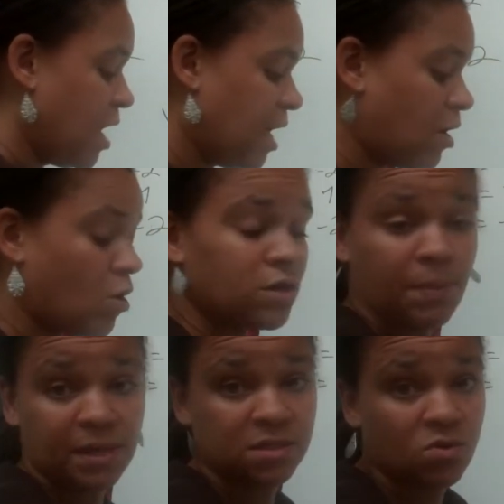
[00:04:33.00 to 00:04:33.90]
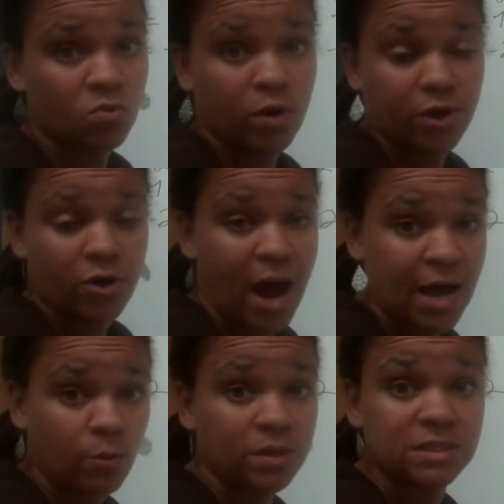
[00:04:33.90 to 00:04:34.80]
It all depends on
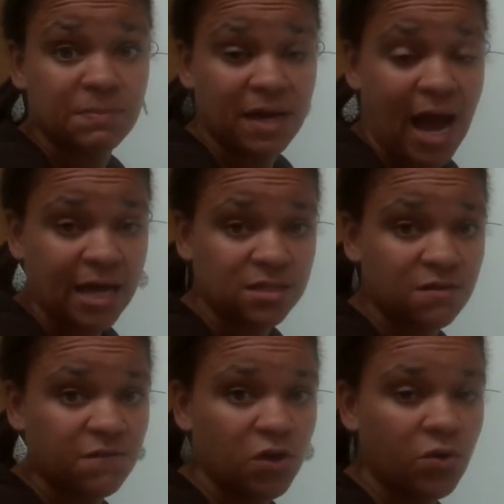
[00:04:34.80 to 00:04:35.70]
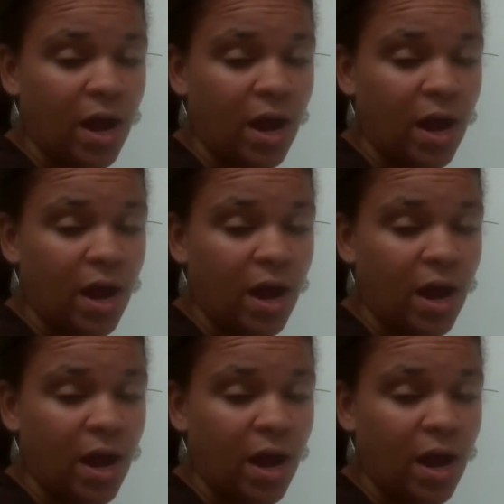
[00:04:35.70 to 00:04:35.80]
what's being asked of you